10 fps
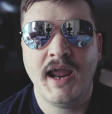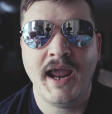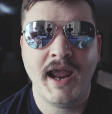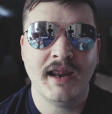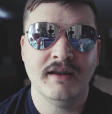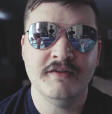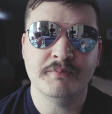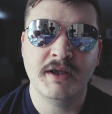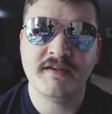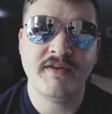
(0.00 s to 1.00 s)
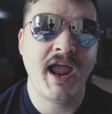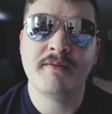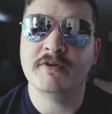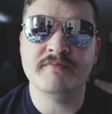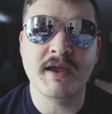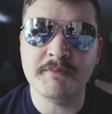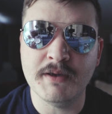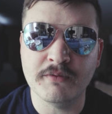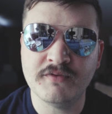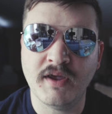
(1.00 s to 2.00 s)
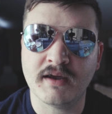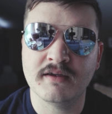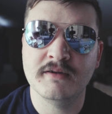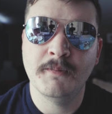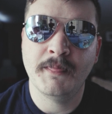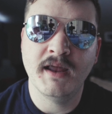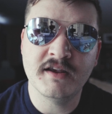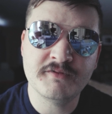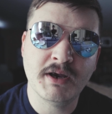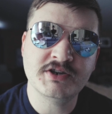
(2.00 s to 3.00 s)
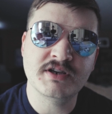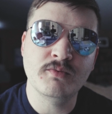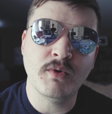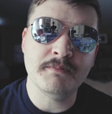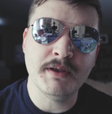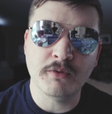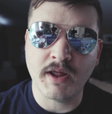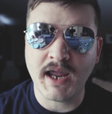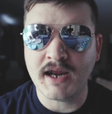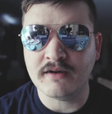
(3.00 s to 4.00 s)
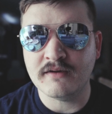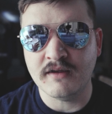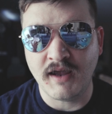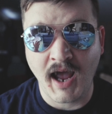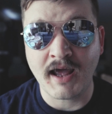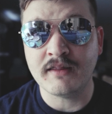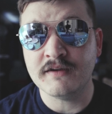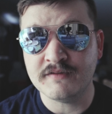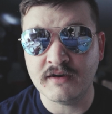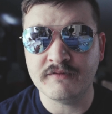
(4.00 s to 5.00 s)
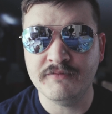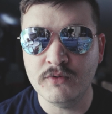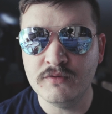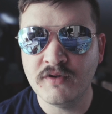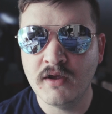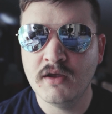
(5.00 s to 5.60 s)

And these plates had a habit of making people sick, especially when people ate highly acidic foods.